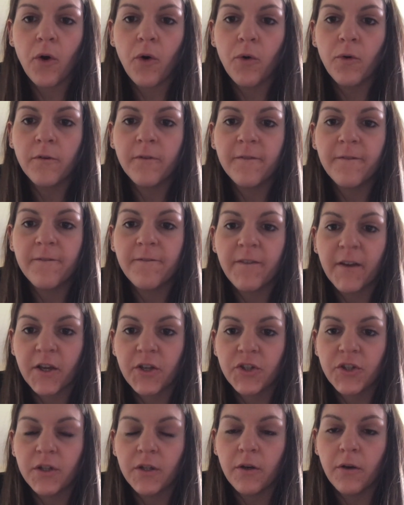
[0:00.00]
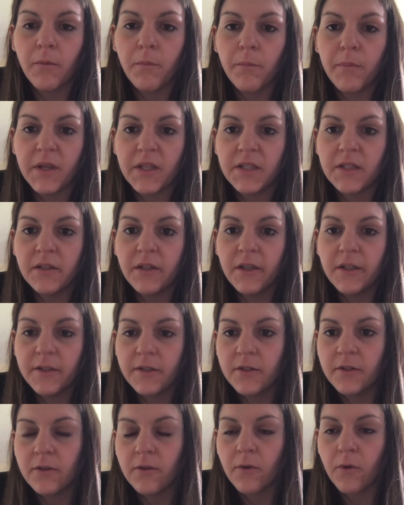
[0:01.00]
own fictional
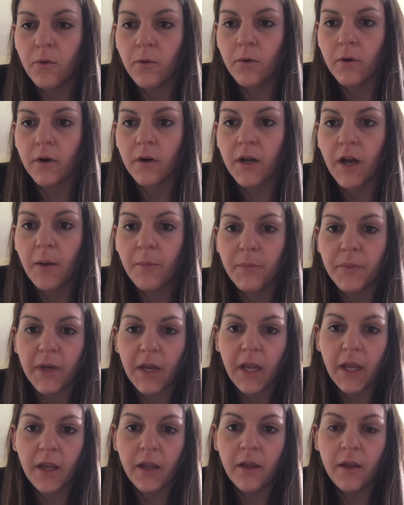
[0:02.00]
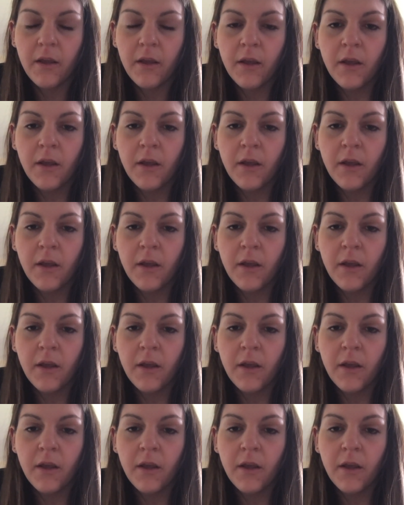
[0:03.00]
business or company.